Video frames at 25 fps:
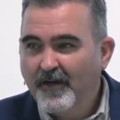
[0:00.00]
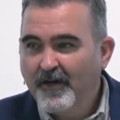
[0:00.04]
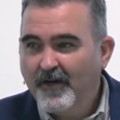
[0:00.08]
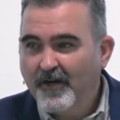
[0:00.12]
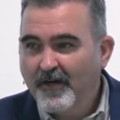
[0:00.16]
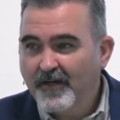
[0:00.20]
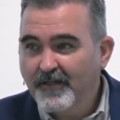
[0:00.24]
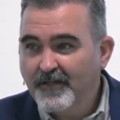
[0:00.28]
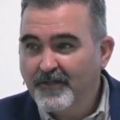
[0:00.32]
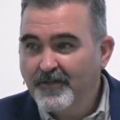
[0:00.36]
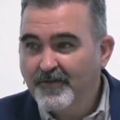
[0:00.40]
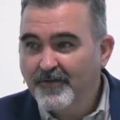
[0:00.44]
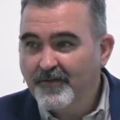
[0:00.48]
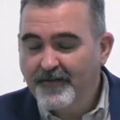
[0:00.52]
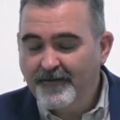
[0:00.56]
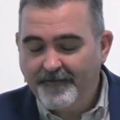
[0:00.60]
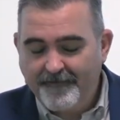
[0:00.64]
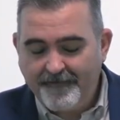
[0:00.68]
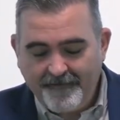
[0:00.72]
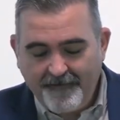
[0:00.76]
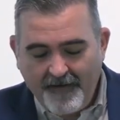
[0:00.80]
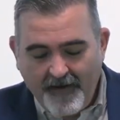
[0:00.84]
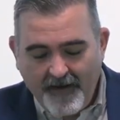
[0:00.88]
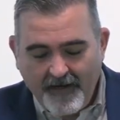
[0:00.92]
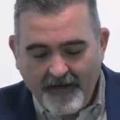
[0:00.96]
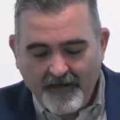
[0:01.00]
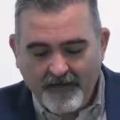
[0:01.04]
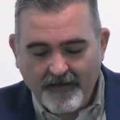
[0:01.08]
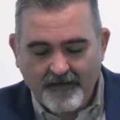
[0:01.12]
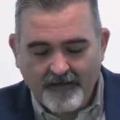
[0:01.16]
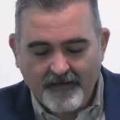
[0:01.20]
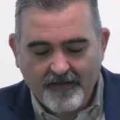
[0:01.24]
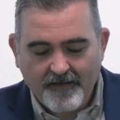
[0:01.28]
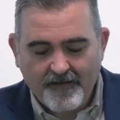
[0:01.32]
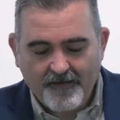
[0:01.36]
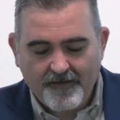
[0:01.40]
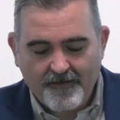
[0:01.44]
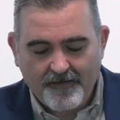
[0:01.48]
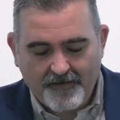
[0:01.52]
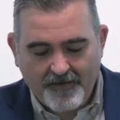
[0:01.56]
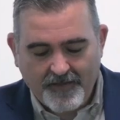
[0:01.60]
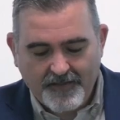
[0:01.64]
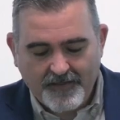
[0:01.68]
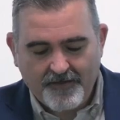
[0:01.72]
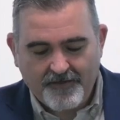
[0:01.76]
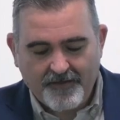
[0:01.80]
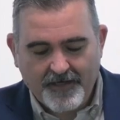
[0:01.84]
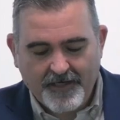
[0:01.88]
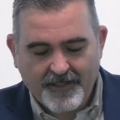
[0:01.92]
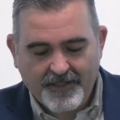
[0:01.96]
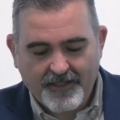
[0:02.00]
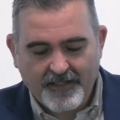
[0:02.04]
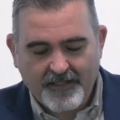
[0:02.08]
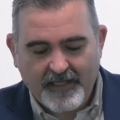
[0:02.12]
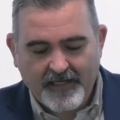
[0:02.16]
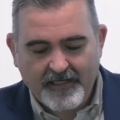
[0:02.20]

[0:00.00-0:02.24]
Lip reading: are to defend the resurrection.